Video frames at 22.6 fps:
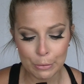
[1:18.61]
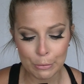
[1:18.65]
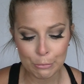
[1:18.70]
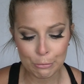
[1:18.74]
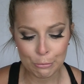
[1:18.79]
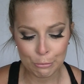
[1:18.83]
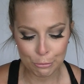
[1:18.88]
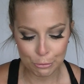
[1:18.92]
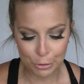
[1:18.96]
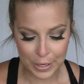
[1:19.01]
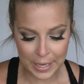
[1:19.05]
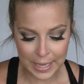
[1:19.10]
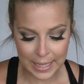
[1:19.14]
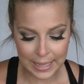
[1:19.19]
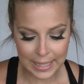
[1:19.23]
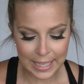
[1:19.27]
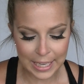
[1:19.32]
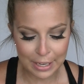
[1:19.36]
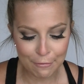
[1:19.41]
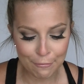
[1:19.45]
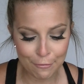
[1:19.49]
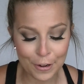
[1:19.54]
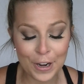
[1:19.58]

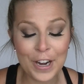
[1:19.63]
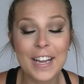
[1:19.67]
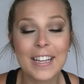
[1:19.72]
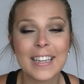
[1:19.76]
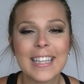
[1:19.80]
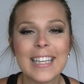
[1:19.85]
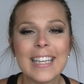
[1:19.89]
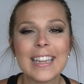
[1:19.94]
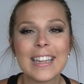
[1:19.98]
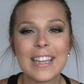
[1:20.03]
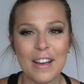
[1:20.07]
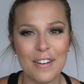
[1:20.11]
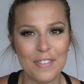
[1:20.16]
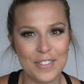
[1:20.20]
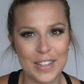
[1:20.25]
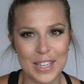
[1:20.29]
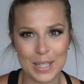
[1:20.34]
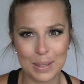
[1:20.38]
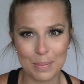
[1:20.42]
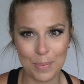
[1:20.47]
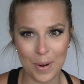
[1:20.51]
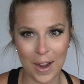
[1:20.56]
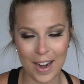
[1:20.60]
really love
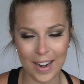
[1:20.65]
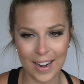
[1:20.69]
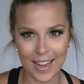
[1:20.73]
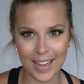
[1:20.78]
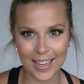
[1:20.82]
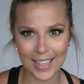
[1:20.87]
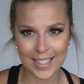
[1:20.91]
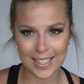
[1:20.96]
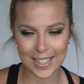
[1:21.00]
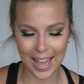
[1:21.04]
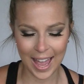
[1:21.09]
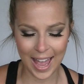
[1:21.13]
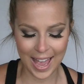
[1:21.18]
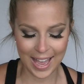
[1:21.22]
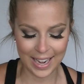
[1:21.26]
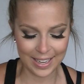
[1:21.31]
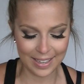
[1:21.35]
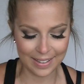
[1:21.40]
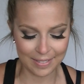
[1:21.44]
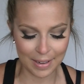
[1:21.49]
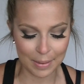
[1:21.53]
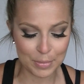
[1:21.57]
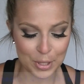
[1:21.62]
these products,
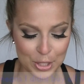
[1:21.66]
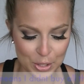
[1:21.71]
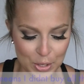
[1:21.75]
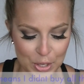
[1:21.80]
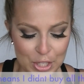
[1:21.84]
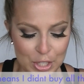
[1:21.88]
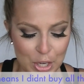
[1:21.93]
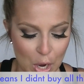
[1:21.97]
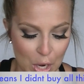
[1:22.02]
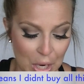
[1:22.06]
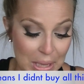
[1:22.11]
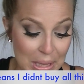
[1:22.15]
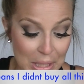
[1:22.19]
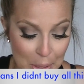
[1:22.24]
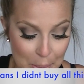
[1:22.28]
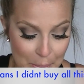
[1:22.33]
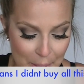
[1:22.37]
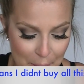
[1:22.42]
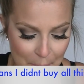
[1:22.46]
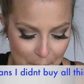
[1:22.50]
and I'm just going to talk a little bit